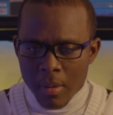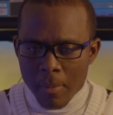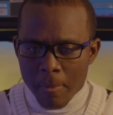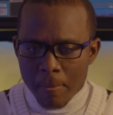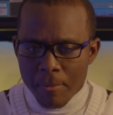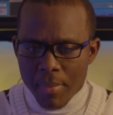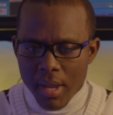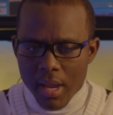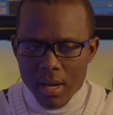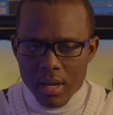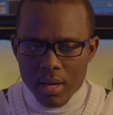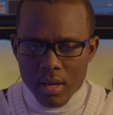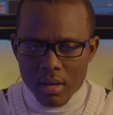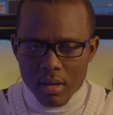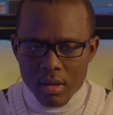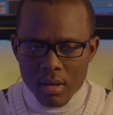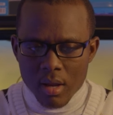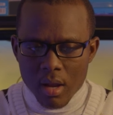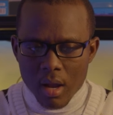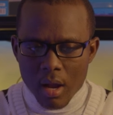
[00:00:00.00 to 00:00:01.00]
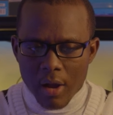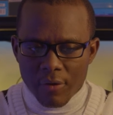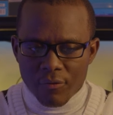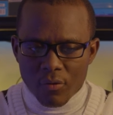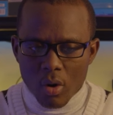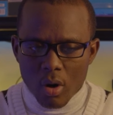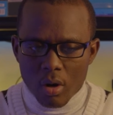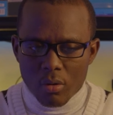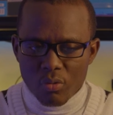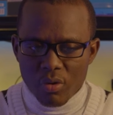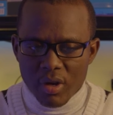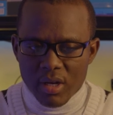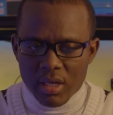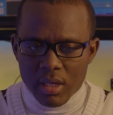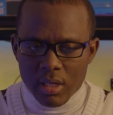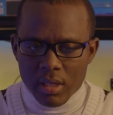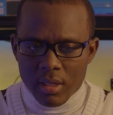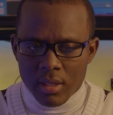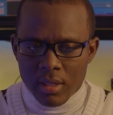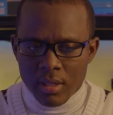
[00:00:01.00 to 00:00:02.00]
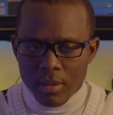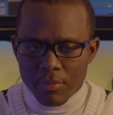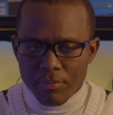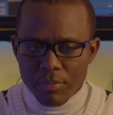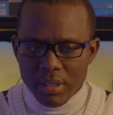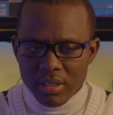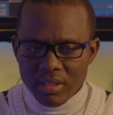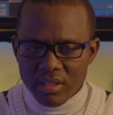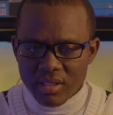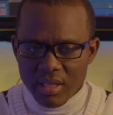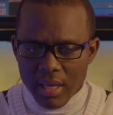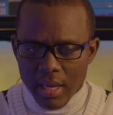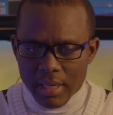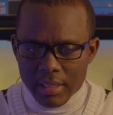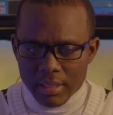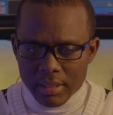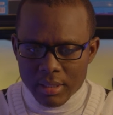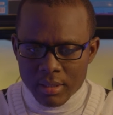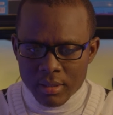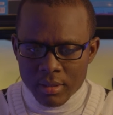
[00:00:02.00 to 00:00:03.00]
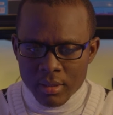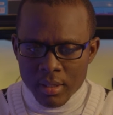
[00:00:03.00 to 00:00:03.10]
Many have already been sent